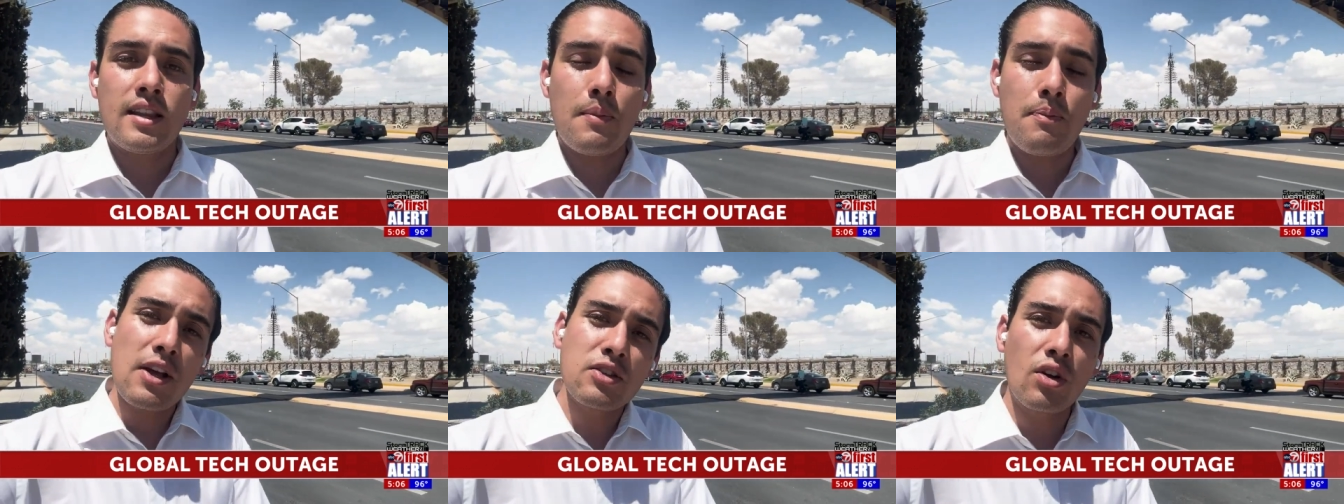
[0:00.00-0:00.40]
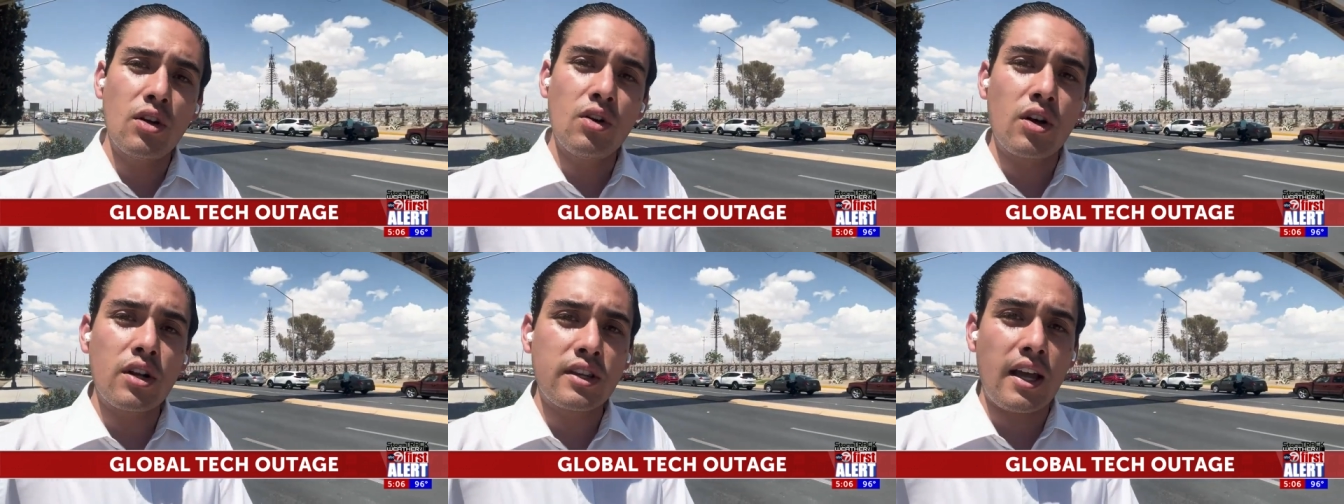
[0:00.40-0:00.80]
The Paso
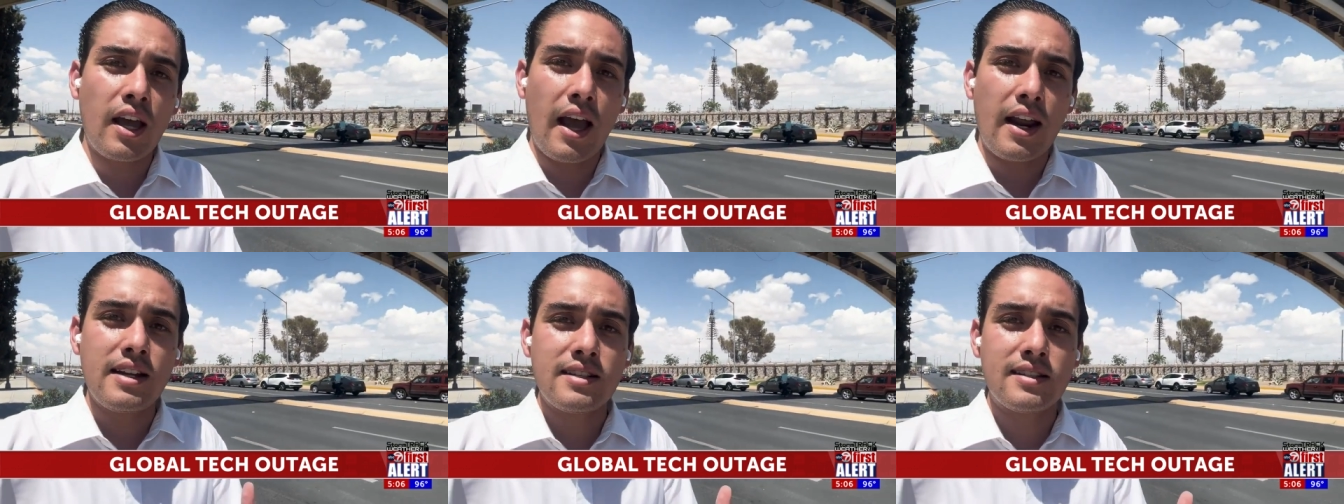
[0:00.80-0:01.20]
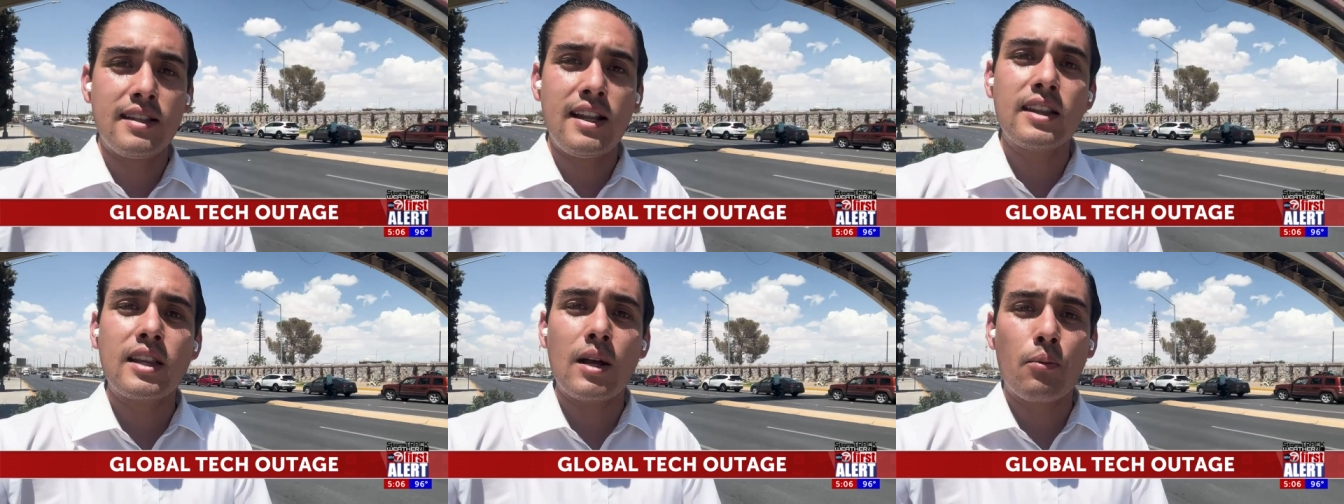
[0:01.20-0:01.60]
del Norte and
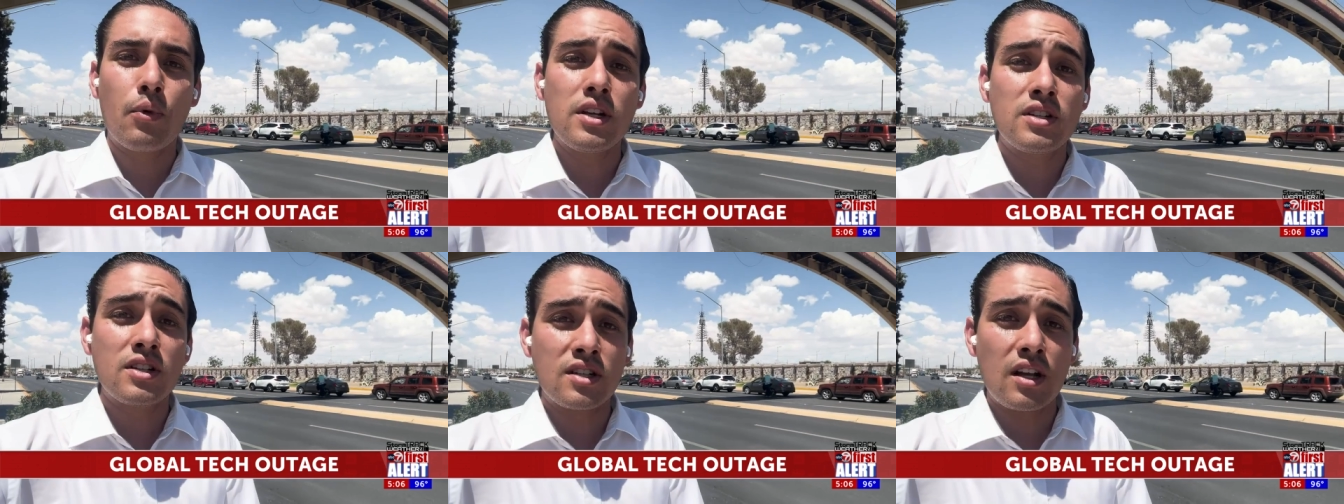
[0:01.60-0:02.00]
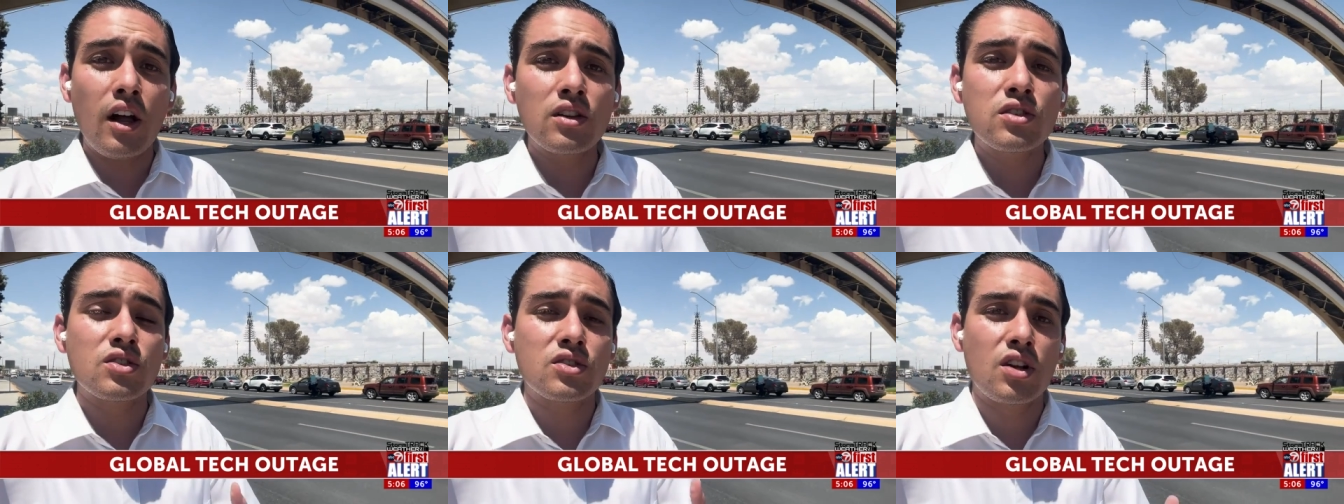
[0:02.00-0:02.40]
Ysleta bridges
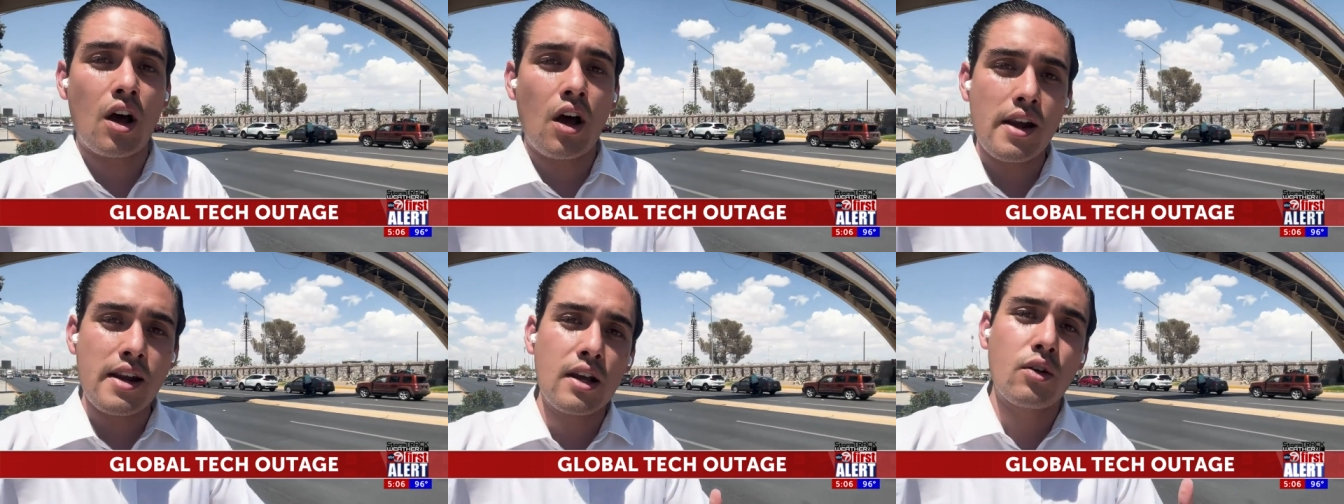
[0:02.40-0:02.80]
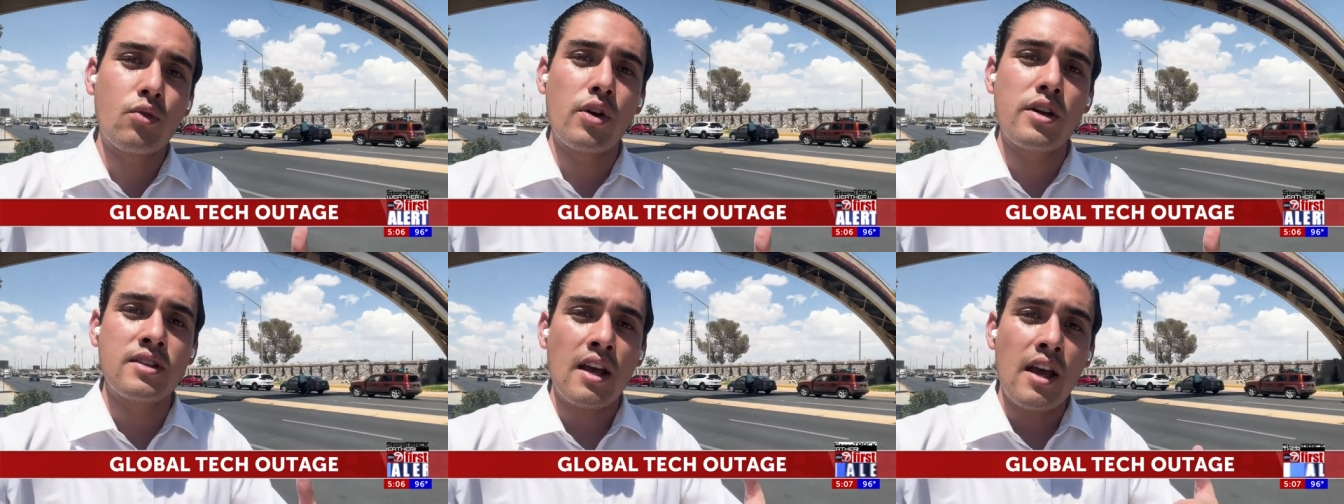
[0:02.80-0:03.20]
also saw an
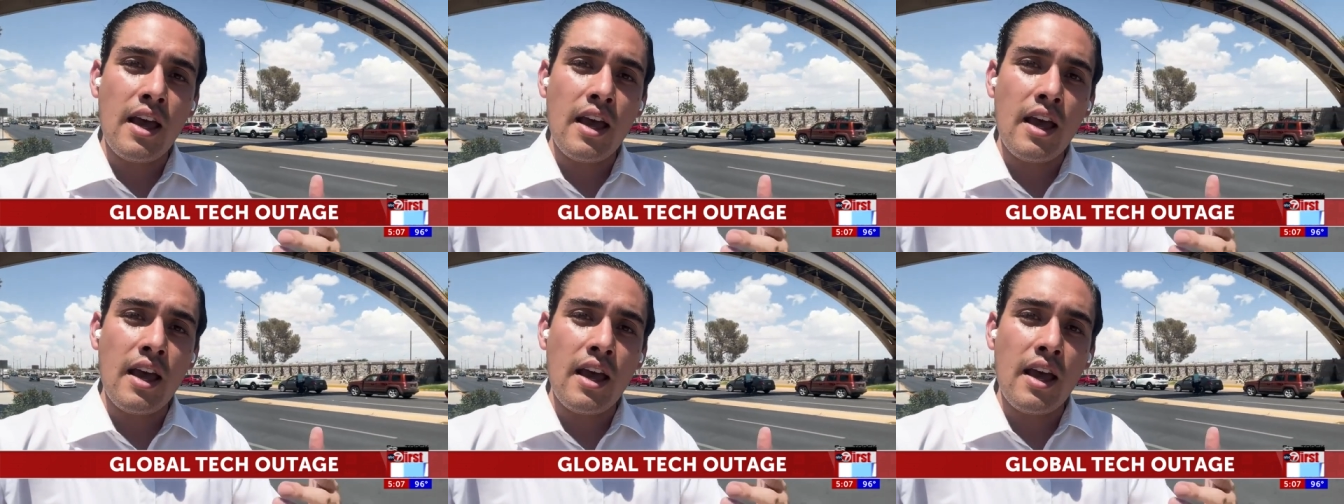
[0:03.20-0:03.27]
increase